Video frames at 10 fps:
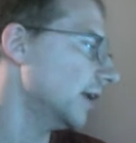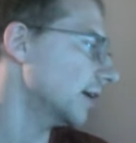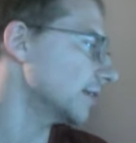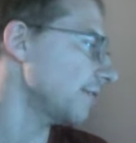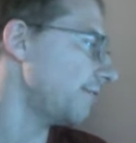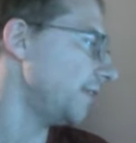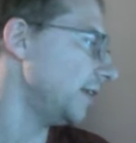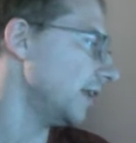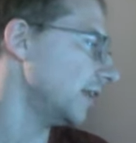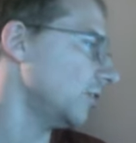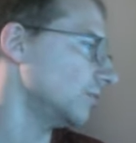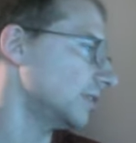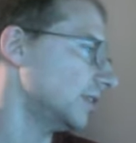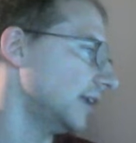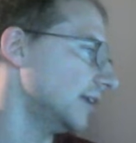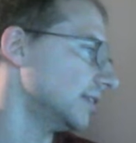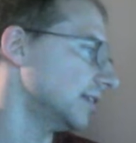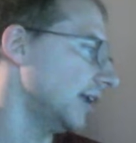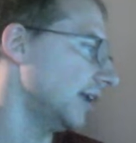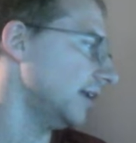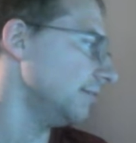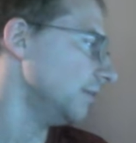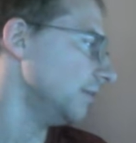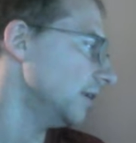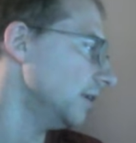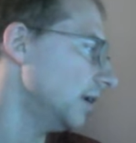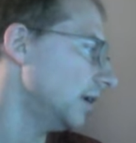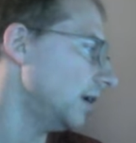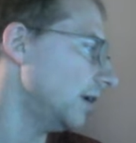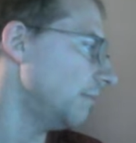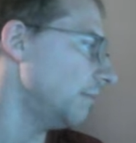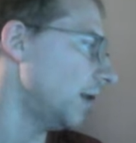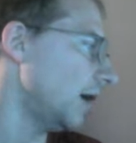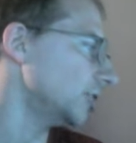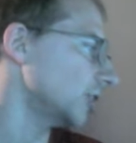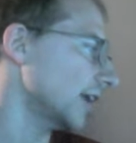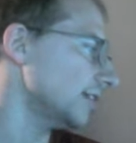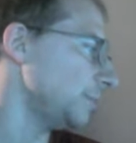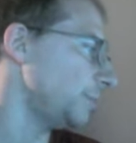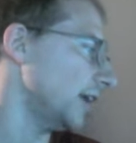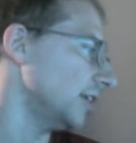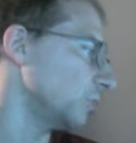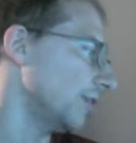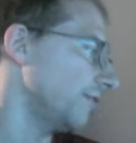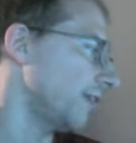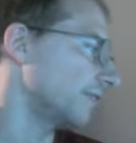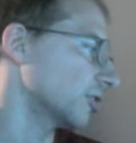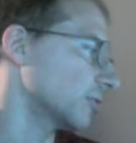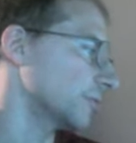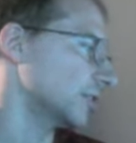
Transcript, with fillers: Because I feel like you don't see his name much. I guess he played 25 tournaments this